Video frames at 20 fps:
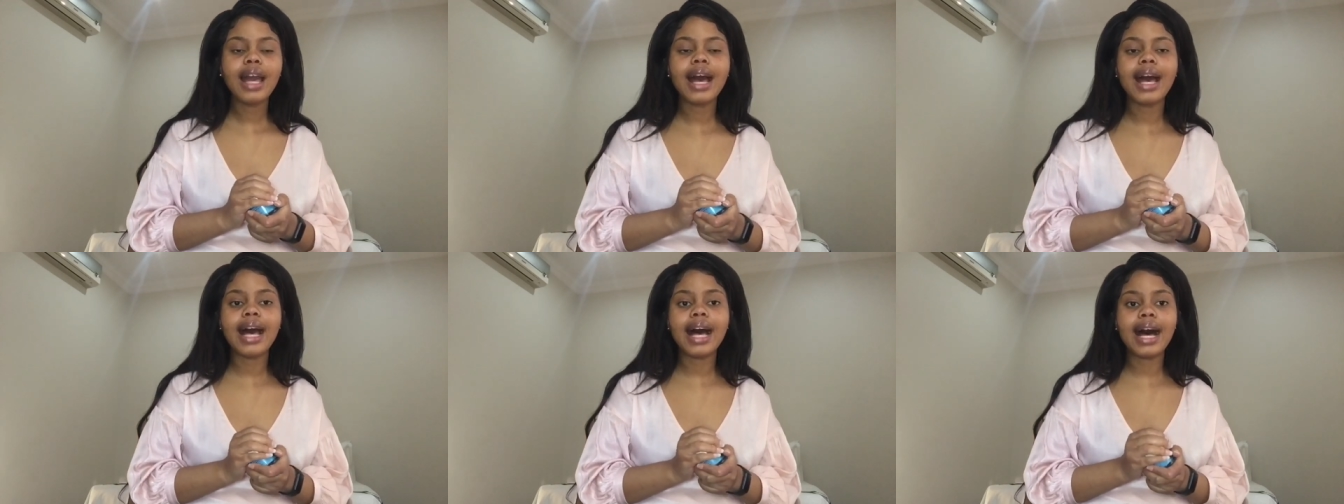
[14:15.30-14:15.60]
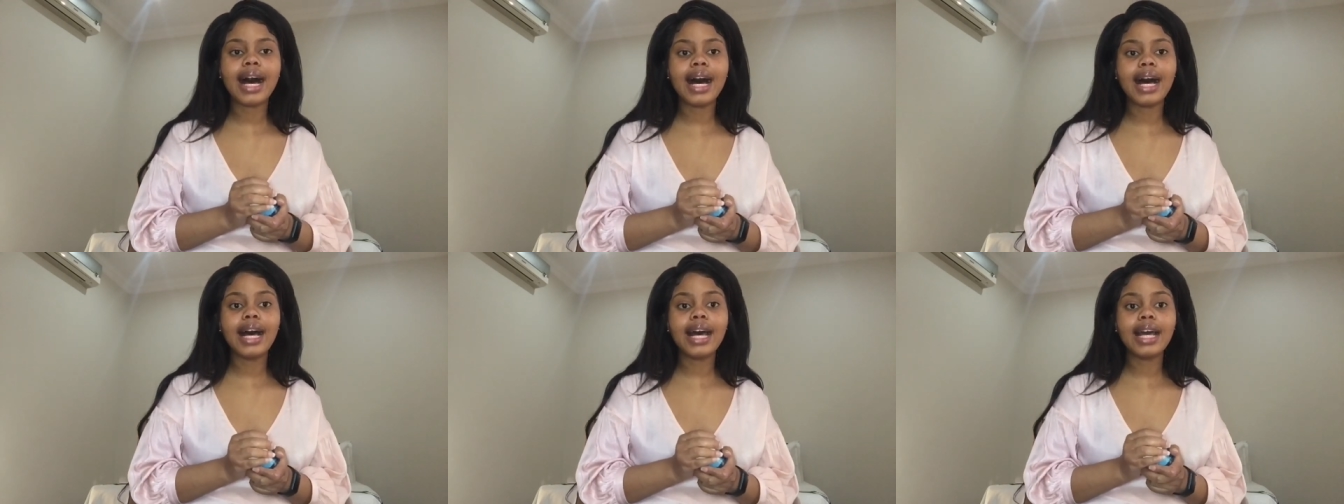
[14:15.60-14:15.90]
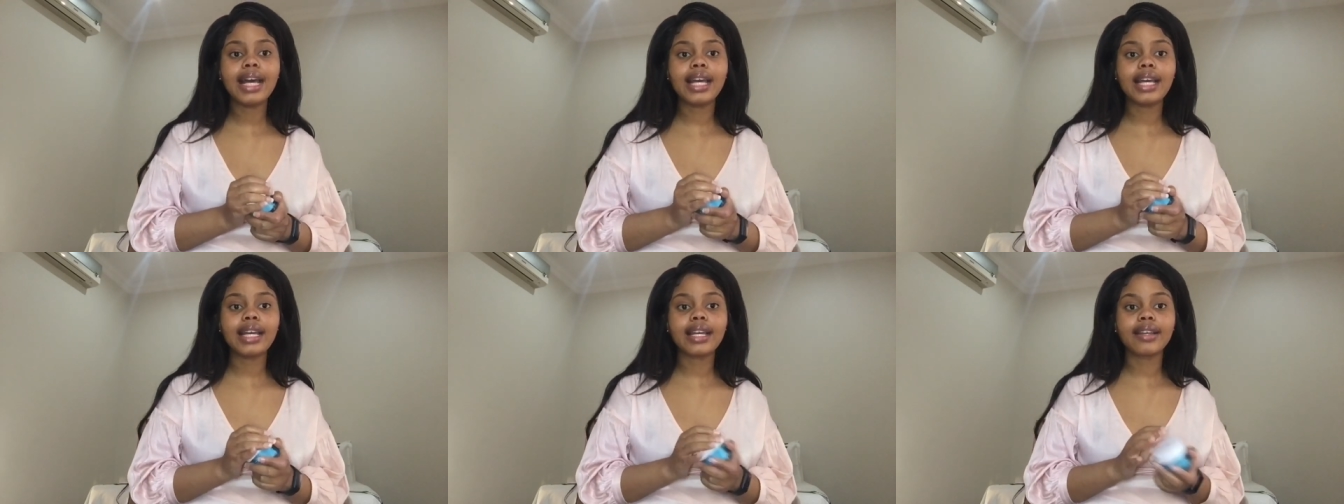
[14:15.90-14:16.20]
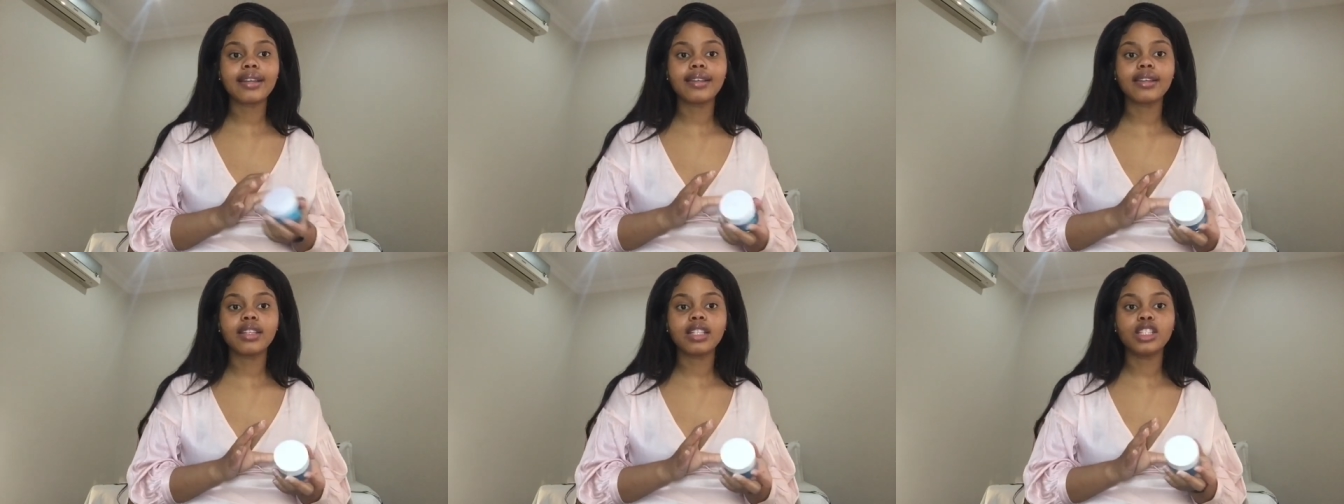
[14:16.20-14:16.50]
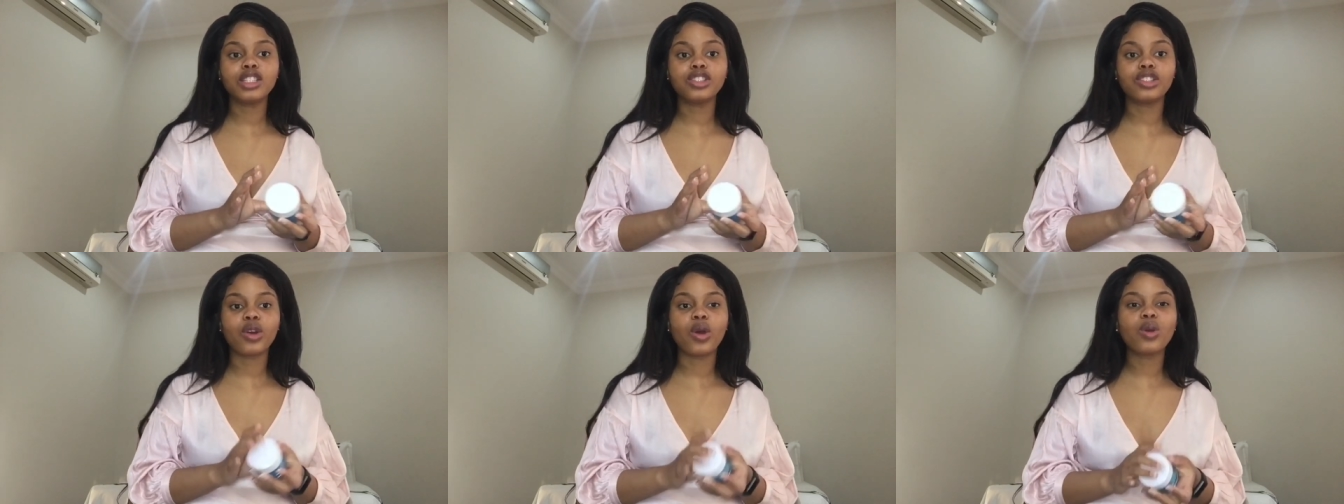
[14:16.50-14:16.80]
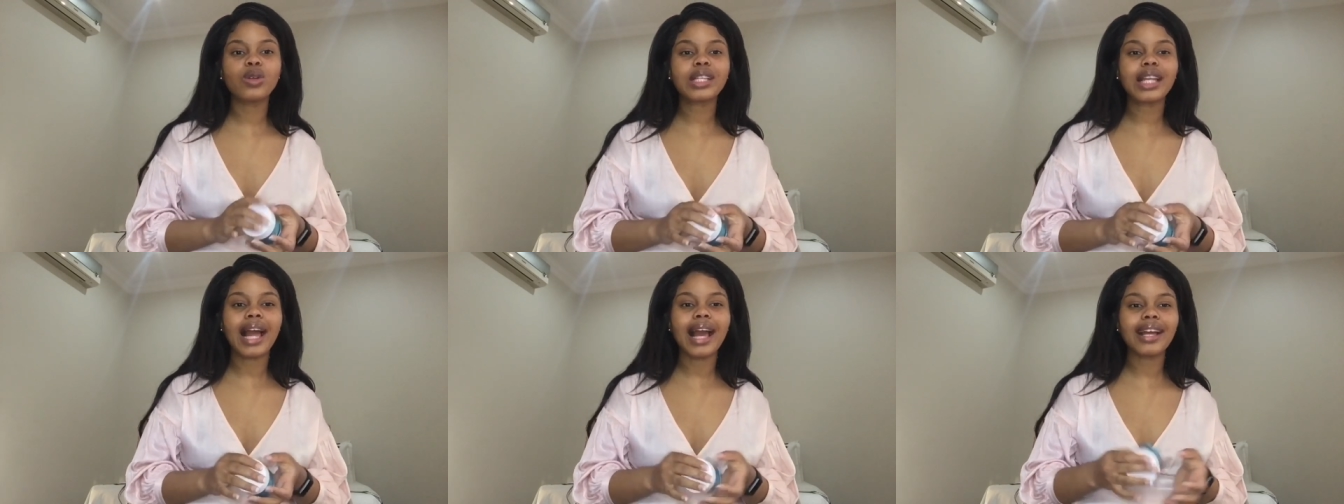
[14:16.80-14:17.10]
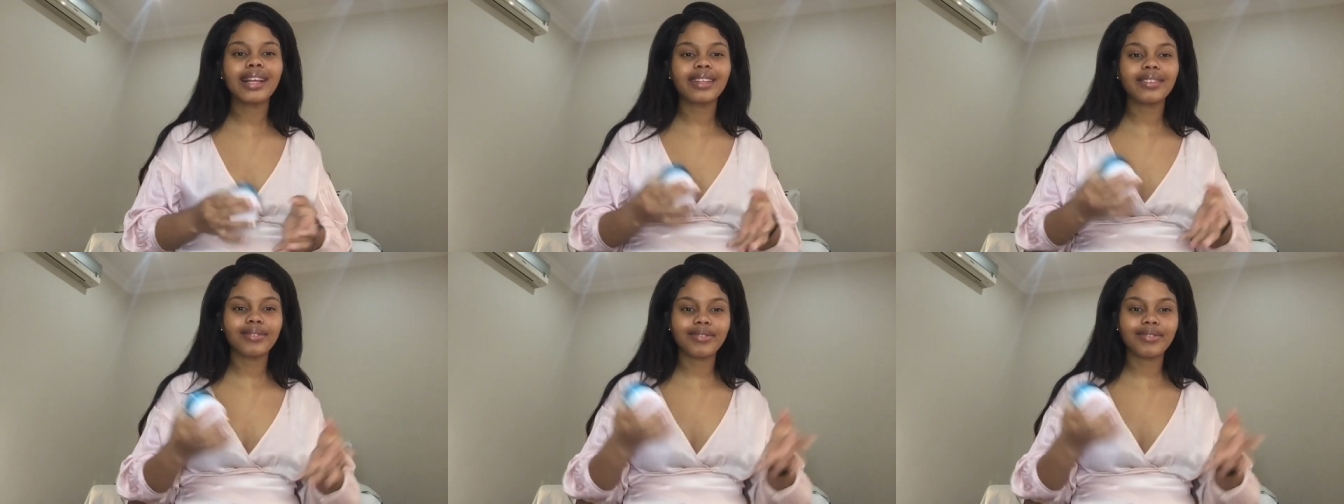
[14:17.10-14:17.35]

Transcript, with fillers: I don't like